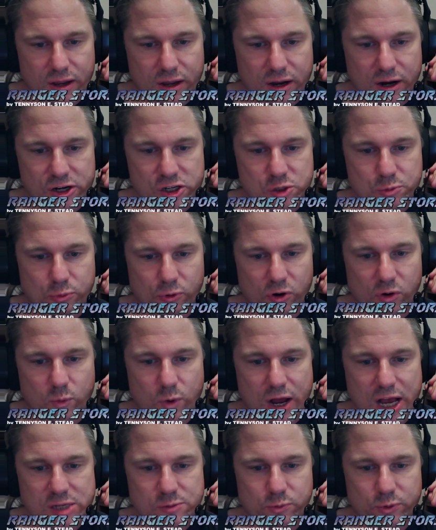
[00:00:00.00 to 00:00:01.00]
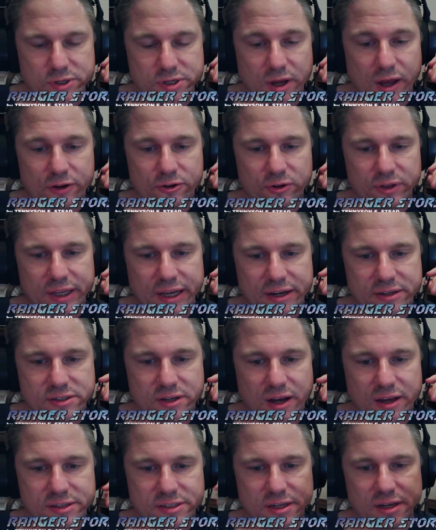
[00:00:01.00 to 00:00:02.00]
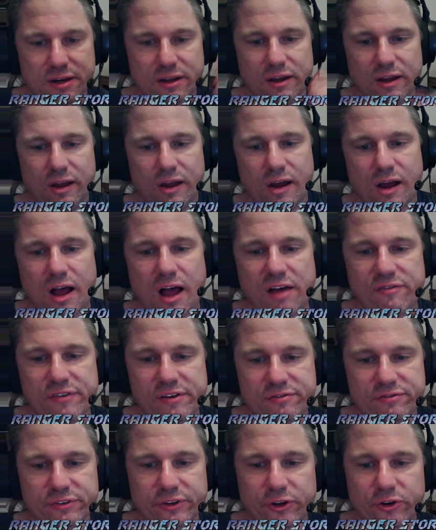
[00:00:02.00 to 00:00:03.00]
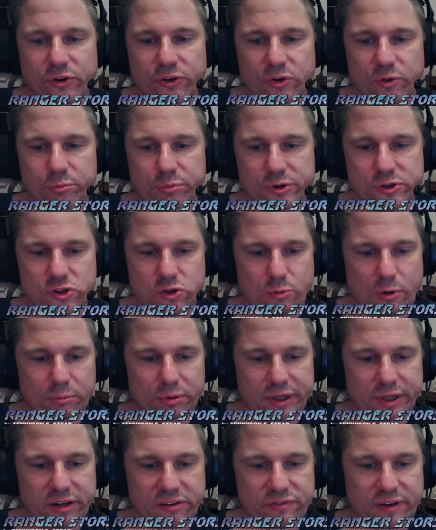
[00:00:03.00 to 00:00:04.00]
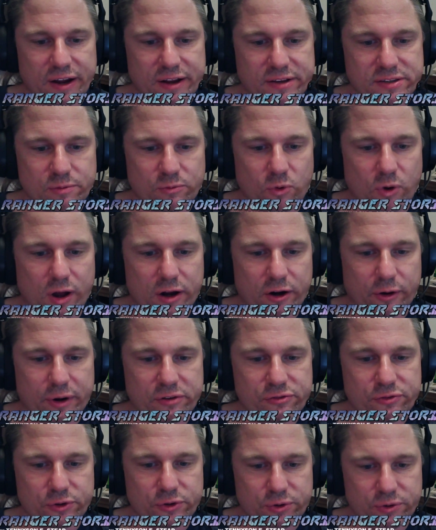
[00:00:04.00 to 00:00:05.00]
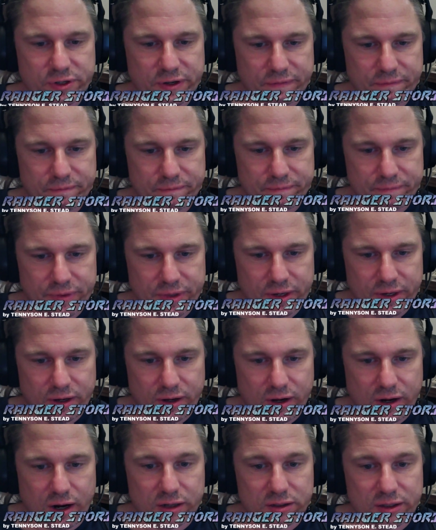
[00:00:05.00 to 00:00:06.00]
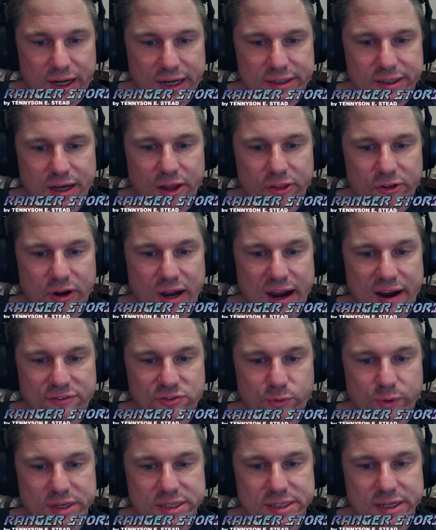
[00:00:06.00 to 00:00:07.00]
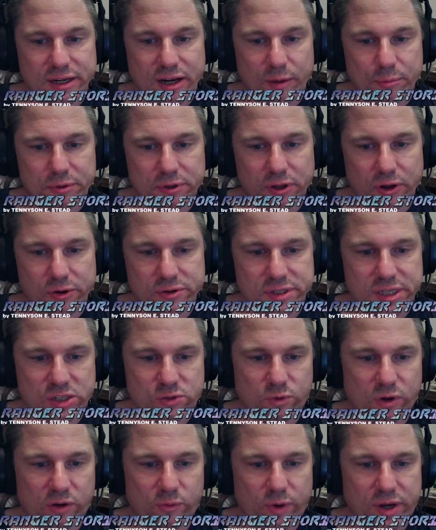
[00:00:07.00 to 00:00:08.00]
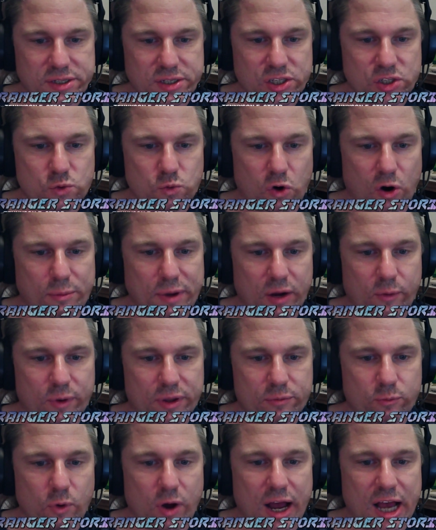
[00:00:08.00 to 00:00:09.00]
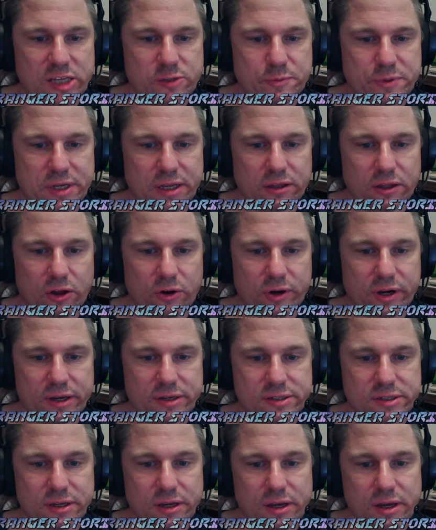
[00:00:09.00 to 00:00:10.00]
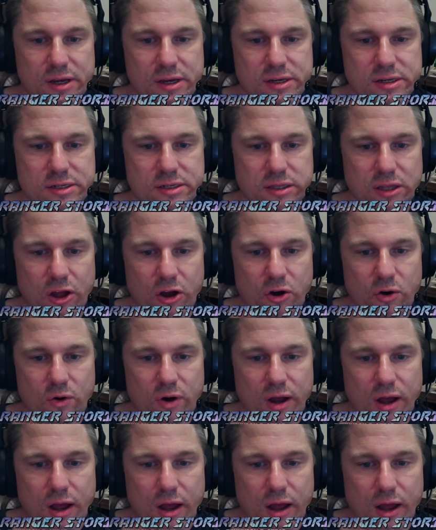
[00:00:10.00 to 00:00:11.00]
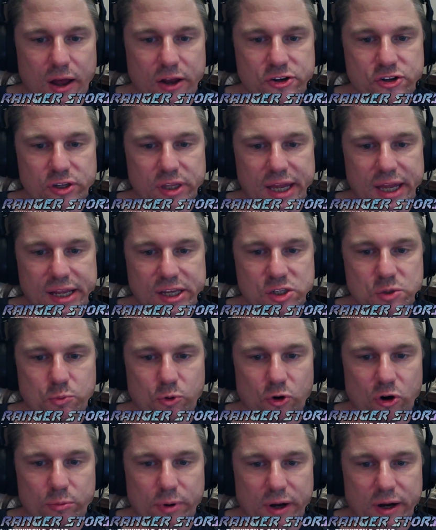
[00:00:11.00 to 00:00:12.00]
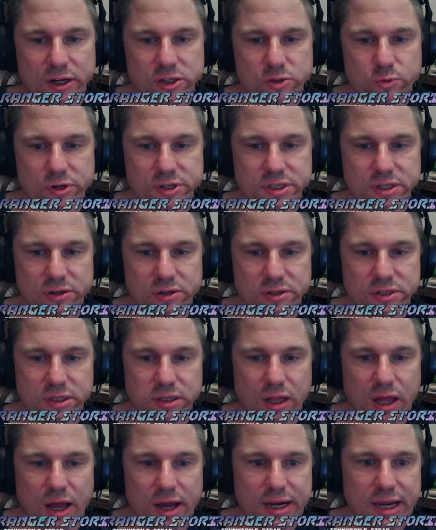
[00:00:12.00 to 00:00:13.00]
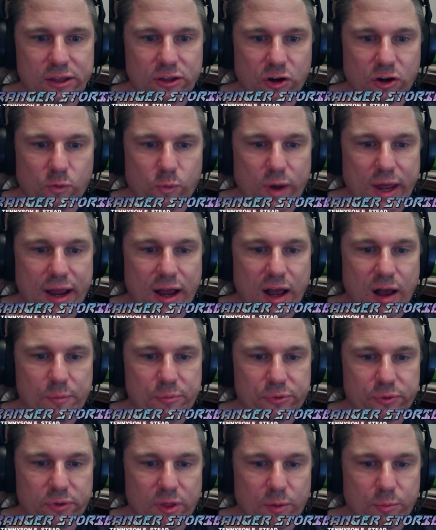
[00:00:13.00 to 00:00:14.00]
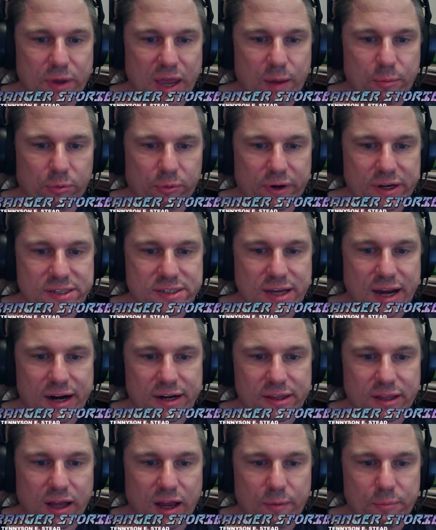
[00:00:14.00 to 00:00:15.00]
our spore wasp was utterly exhausted. Off it flew, presumably to find some water and food. Unlike the other hives we'd seen up close, this one wasn't swarming with wasps and locusts. Slow, undulating spore bugs were still slogging their way up through the papery side of